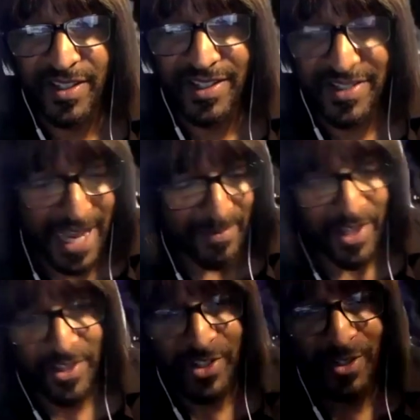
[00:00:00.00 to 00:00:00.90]
tap me on
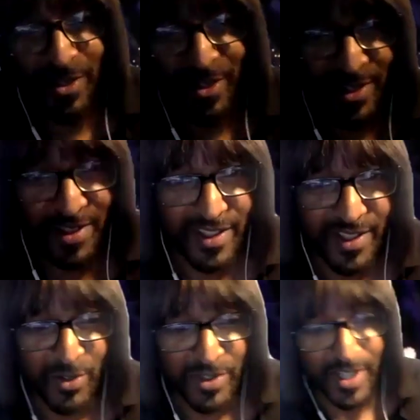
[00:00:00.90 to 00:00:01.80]
the shoulder
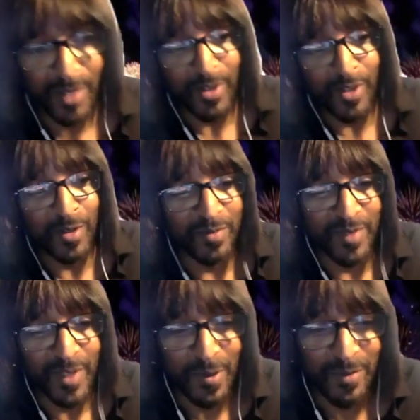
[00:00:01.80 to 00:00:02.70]
or the elbow and